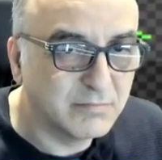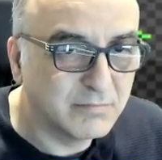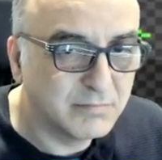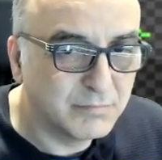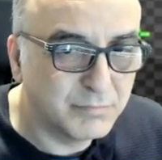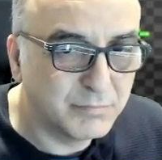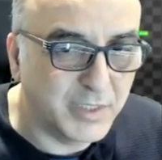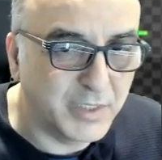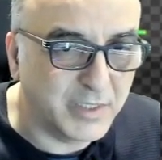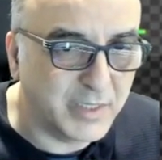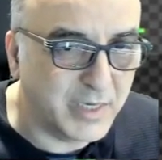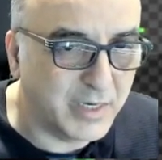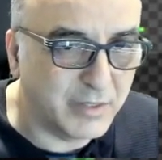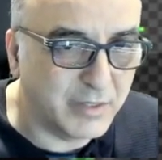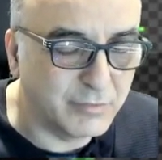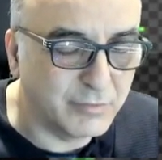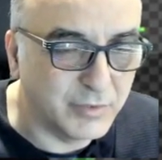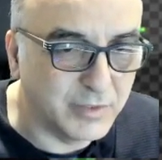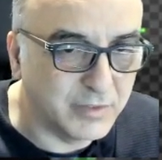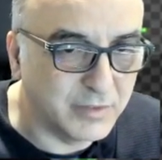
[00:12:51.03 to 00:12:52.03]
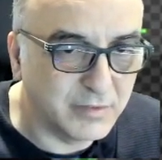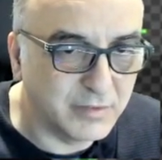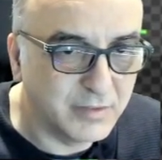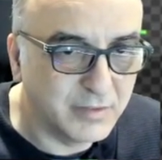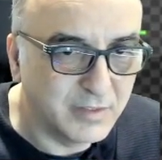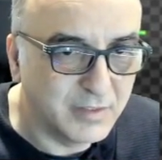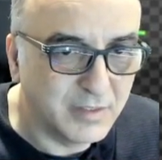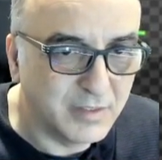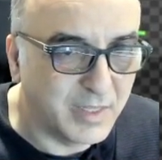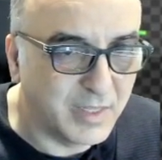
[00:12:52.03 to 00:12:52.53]
Breakout with
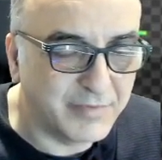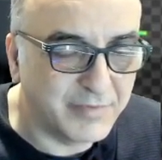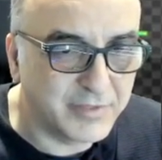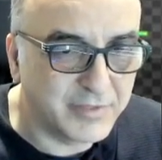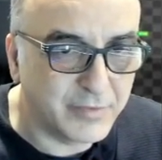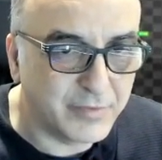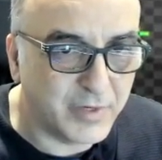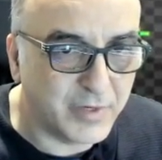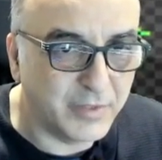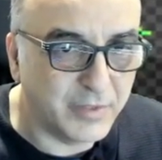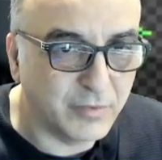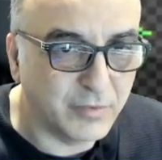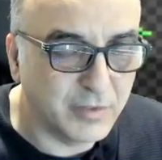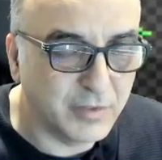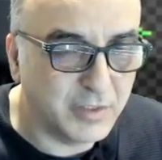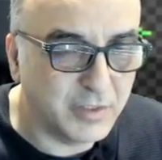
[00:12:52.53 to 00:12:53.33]
left and right only.